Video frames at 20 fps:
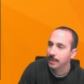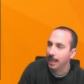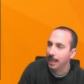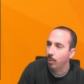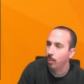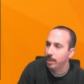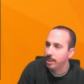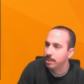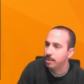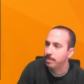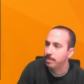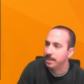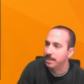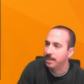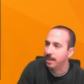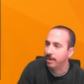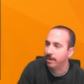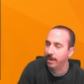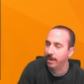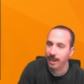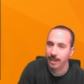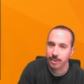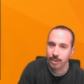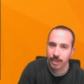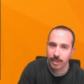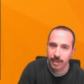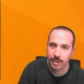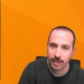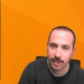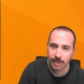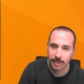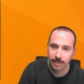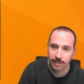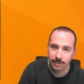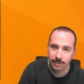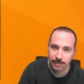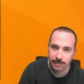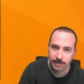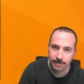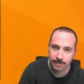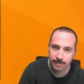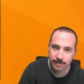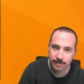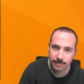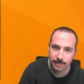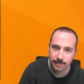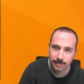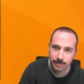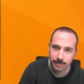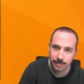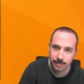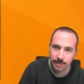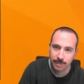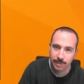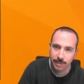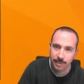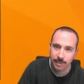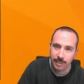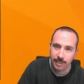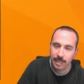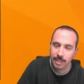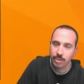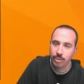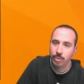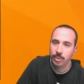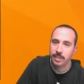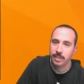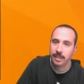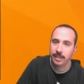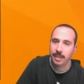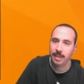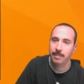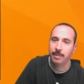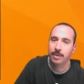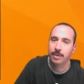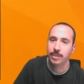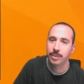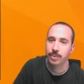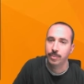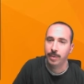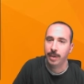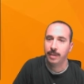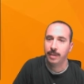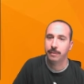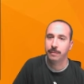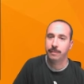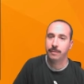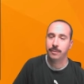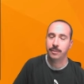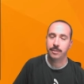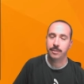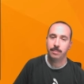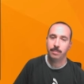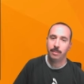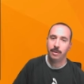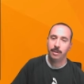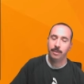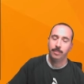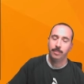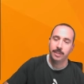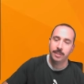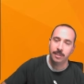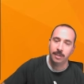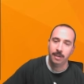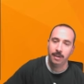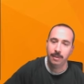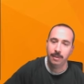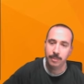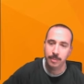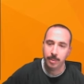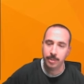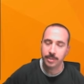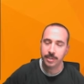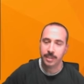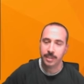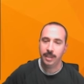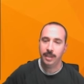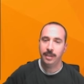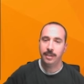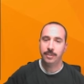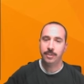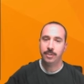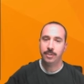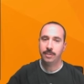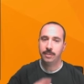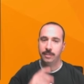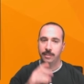We just missed out on hatching an egg. As soon as I came onto this route, the first Mon we saw I was supposed to catch.